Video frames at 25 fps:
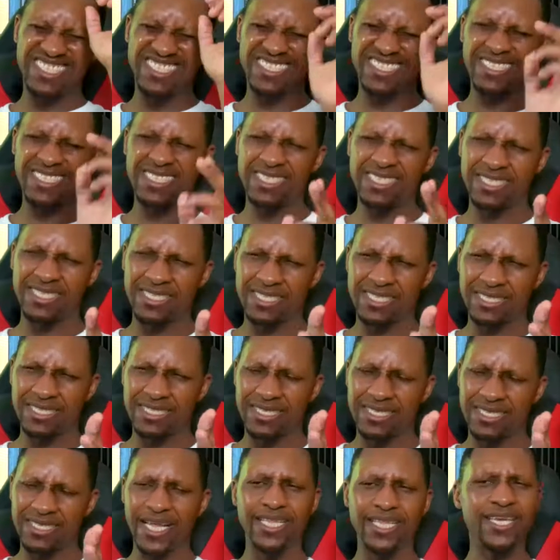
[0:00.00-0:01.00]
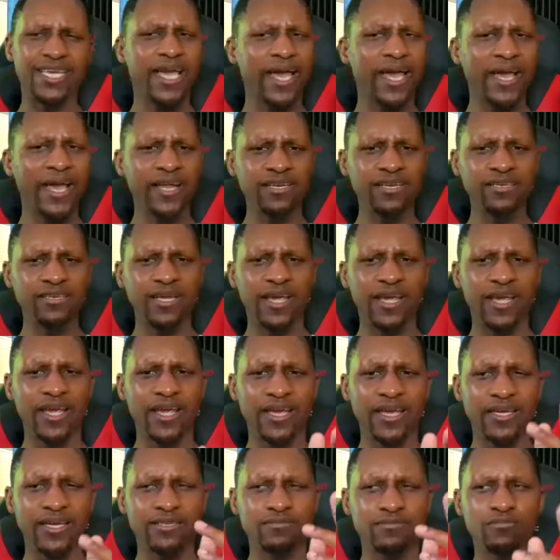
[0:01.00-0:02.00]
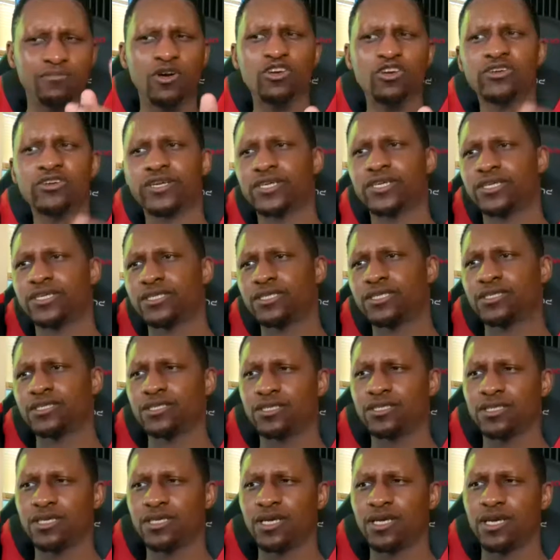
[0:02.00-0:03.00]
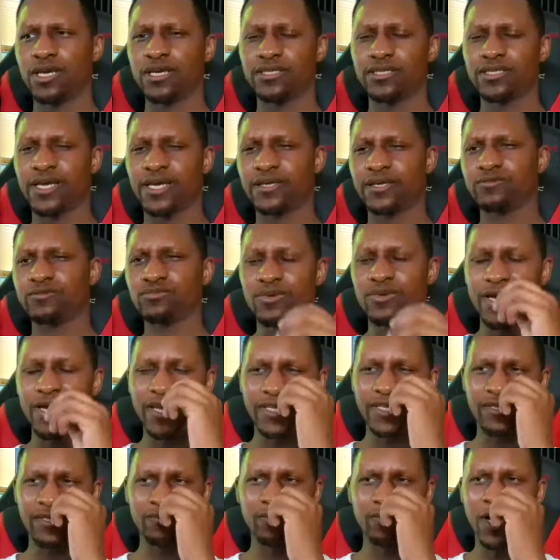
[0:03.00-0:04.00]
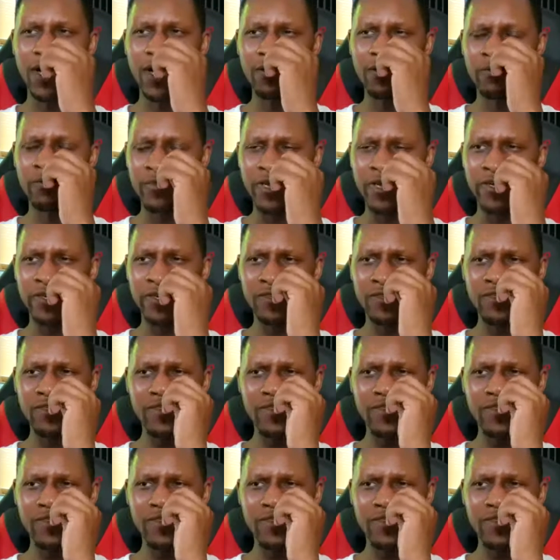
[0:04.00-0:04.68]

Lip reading: Kellyanne and Mark, like right at the bottom there.